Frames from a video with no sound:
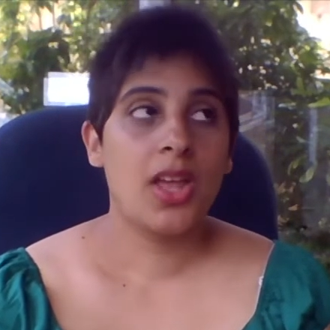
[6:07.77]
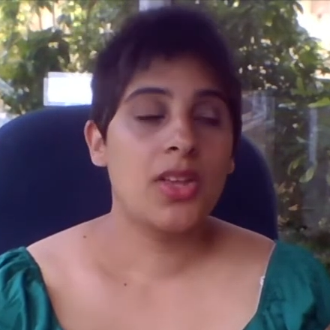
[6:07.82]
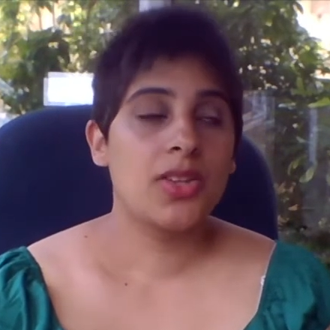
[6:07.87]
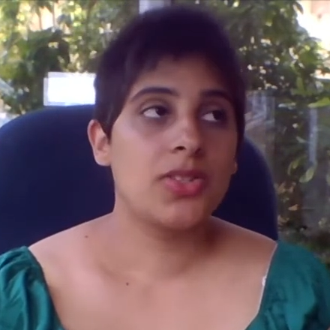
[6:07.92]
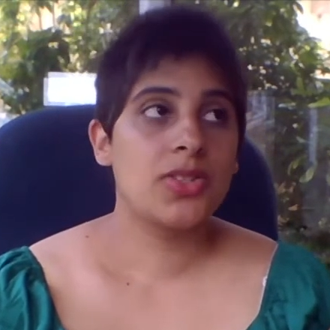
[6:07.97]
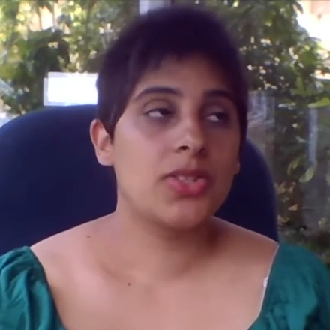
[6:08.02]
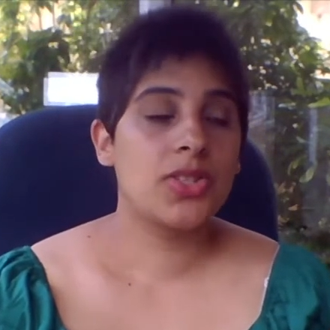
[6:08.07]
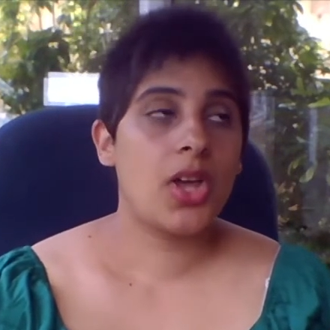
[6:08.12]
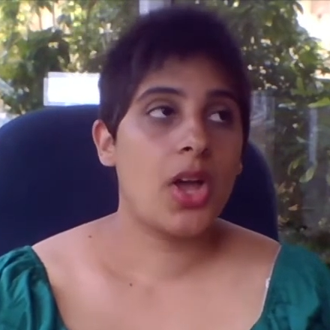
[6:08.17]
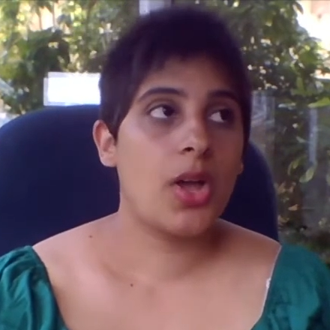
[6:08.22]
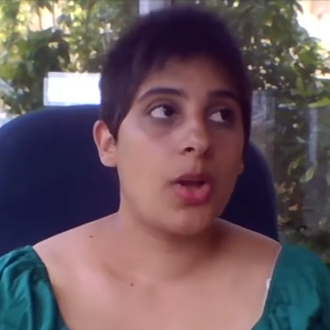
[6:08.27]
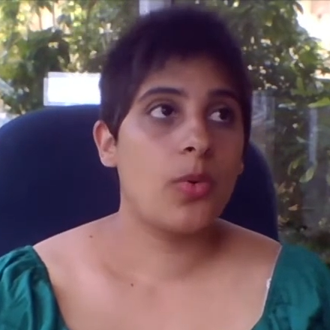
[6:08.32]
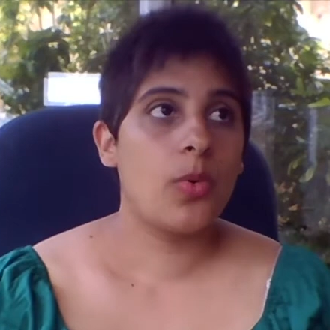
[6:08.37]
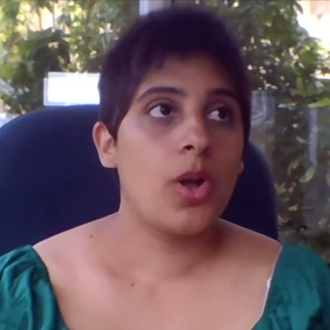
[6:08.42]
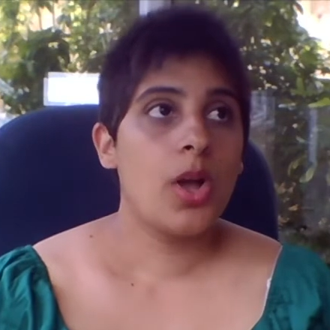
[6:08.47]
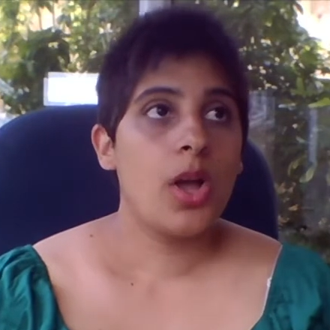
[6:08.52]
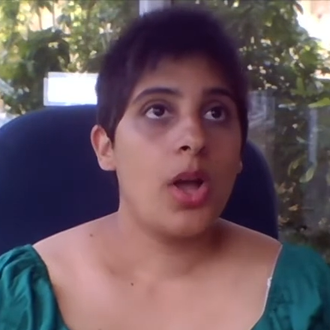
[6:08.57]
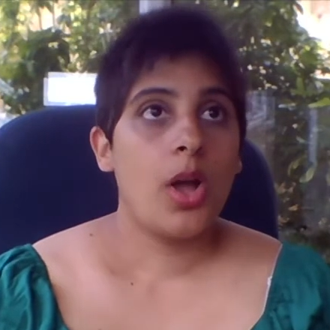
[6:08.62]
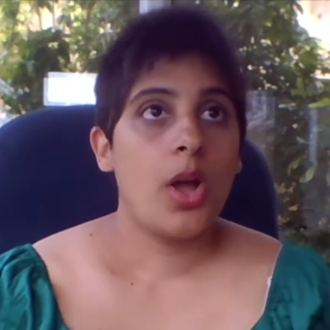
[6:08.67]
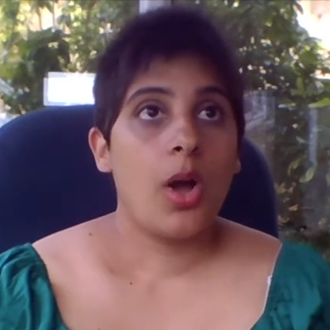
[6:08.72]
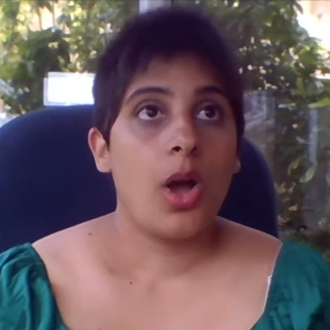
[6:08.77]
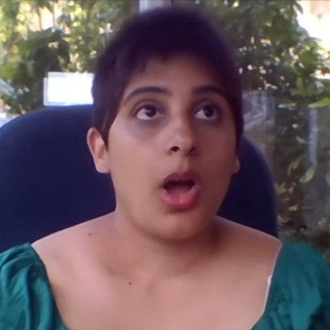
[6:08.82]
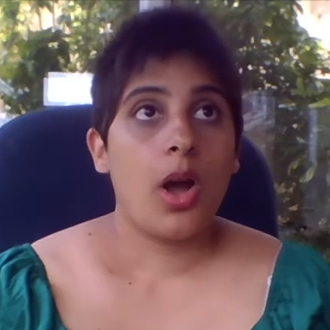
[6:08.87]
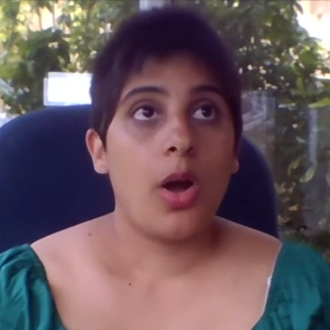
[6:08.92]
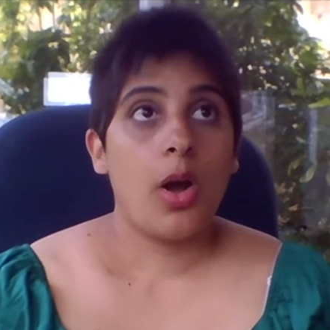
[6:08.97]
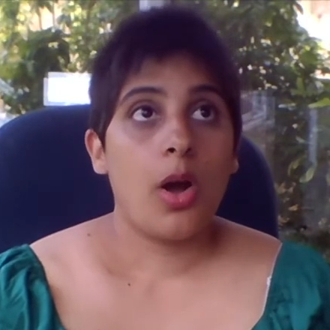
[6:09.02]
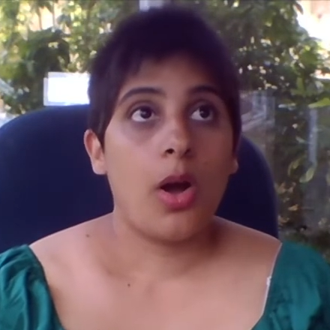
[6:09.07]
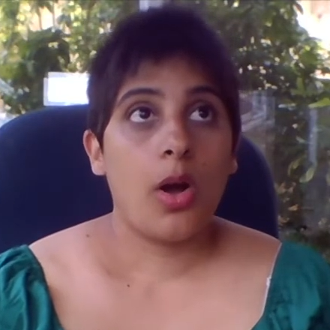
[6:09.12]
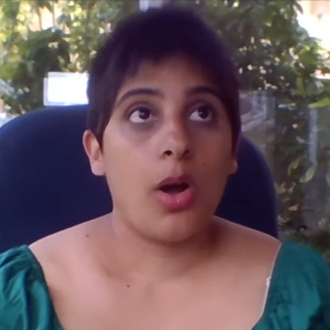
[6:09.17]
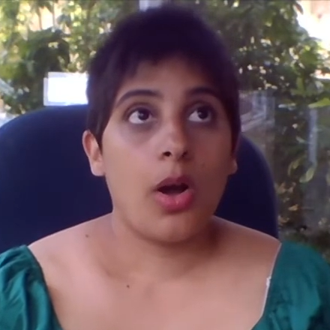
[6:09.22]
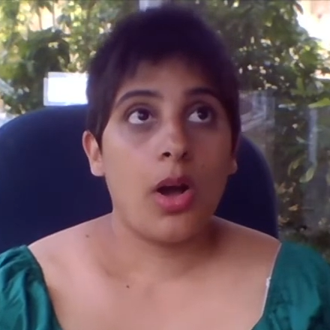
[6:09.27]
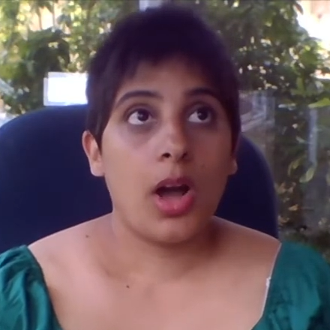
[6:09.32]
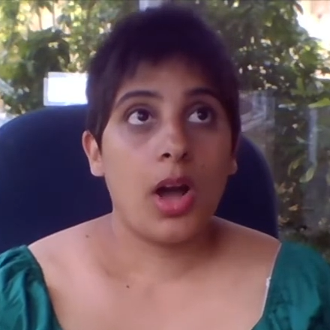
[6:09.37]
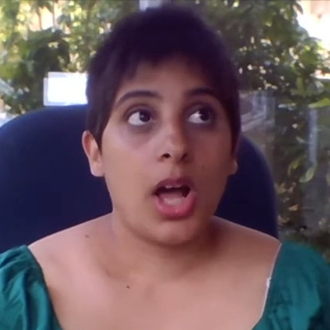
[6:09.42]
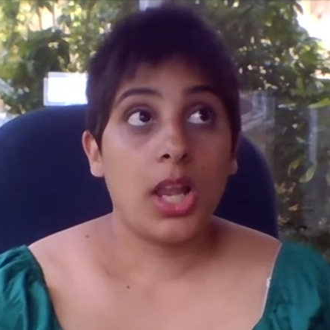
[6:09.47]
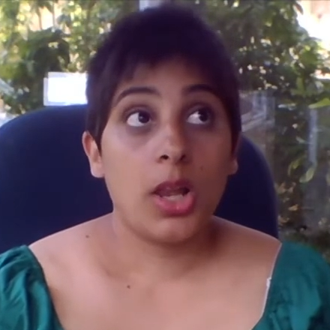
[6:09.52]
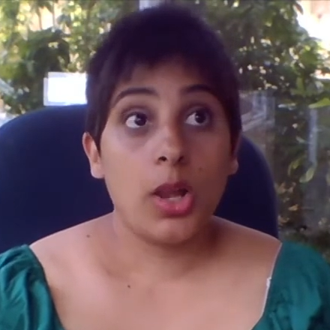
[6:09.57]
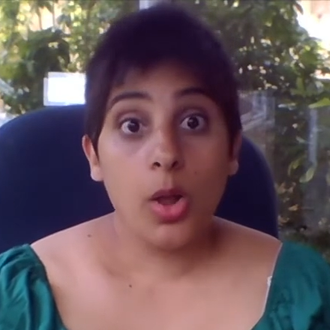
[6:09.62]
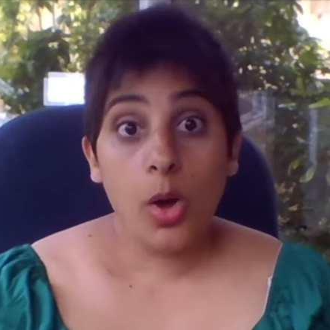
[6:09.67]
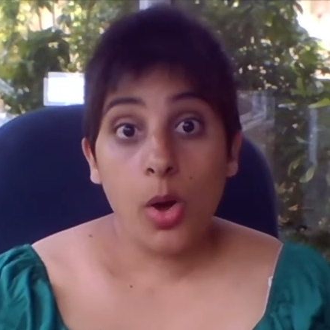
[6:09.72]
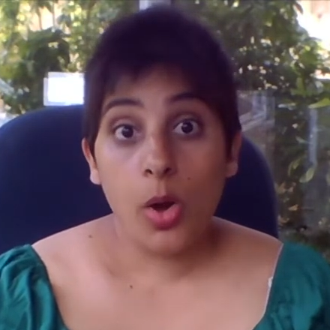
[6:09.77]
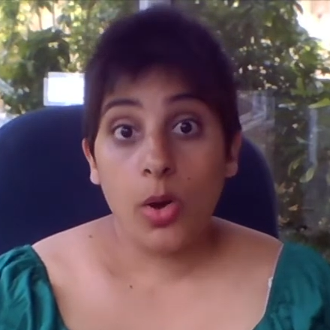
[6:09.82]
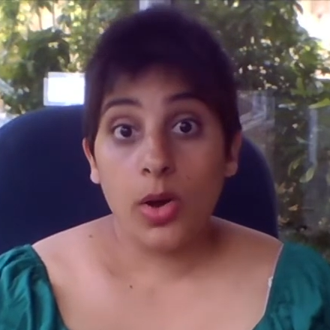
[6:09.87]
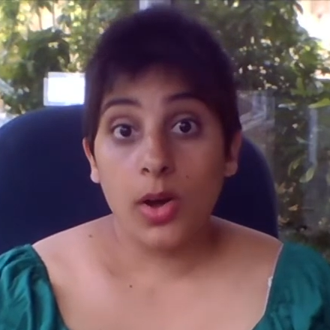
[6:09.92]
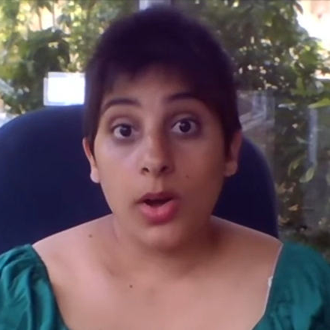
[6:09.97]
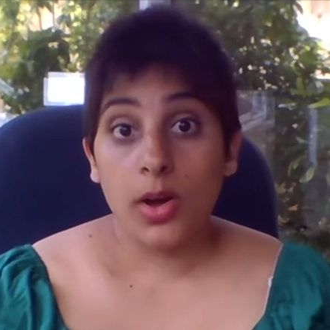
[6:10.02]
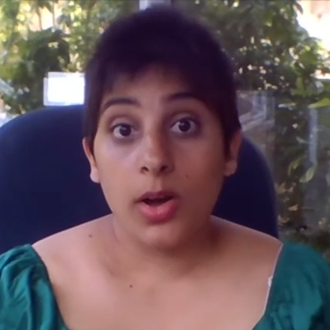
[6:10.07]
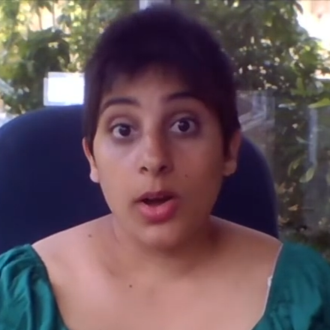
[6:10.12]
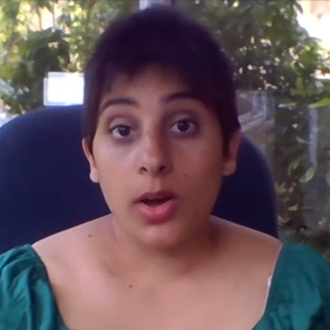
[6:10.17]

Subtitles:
So, a lot